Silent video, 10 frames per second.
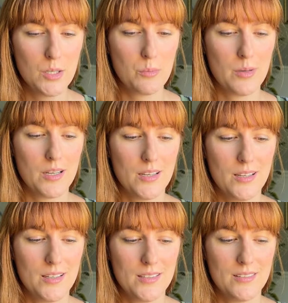
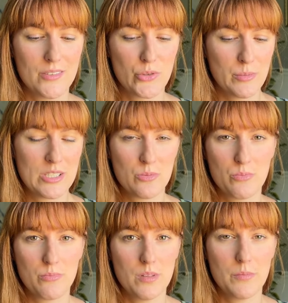But through my
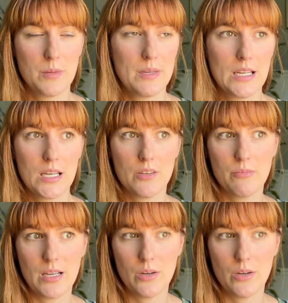the beginning of my